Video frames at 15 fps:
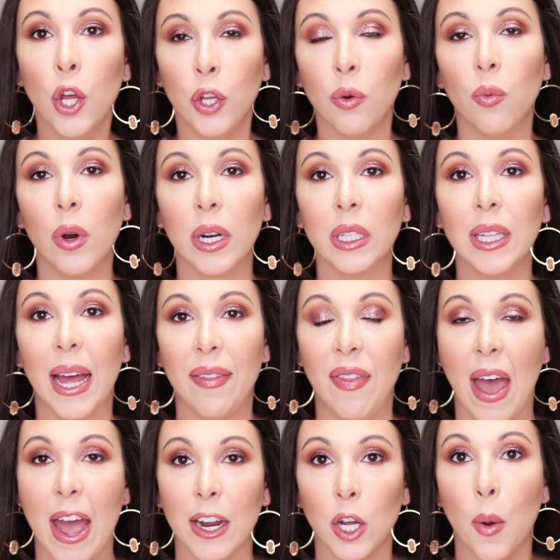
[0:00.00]
you want to let
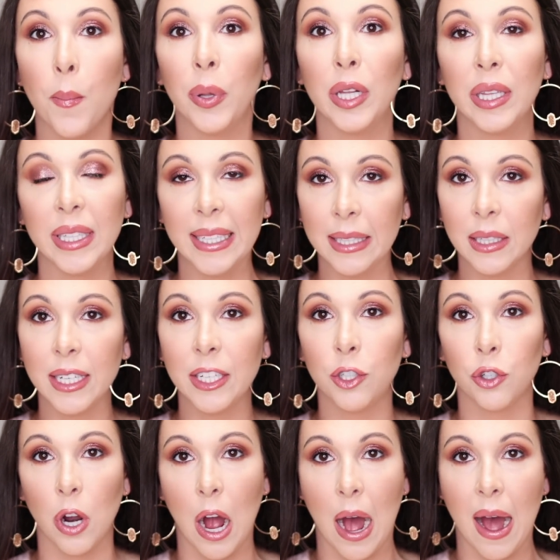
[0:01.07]
that completely
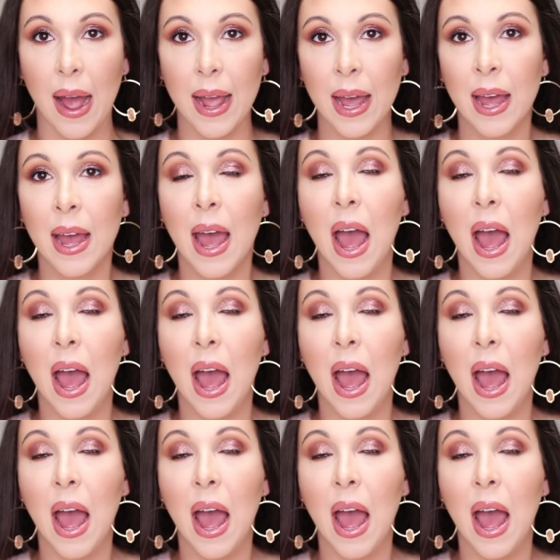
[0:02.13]
dry